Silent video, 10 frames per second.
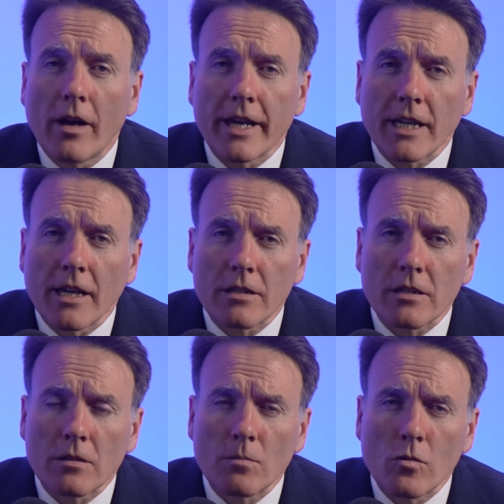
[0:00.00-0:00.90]
I guess,
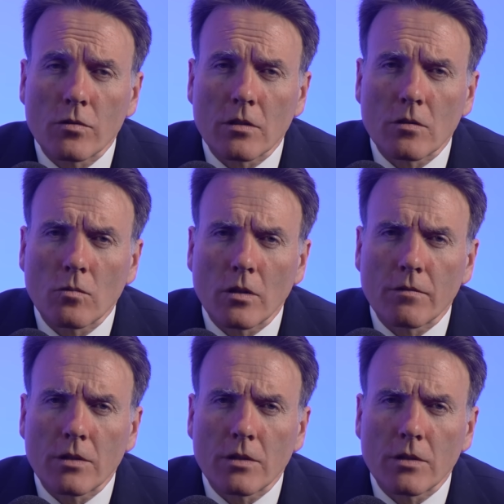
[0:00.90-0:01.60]
as Moses would have